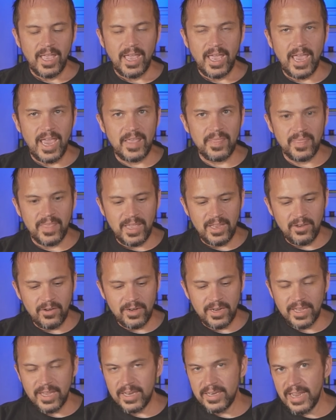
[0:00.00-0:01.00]
And then you're
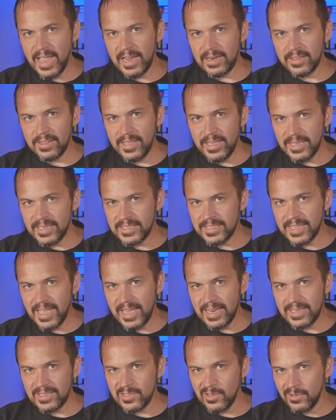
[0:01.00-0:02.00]
going to get down to this
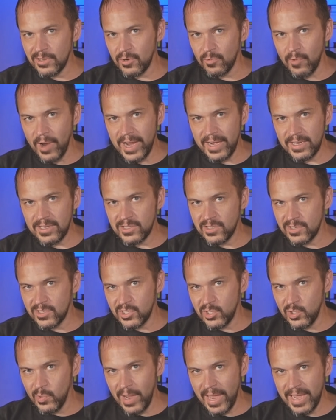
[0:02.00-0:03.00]
that is only rated to
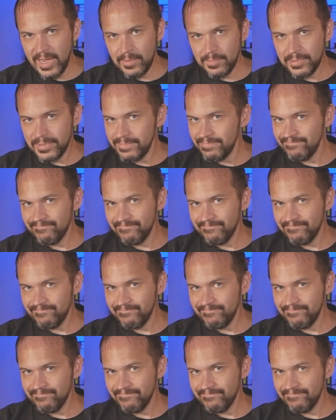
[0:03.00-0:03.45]
2 amp.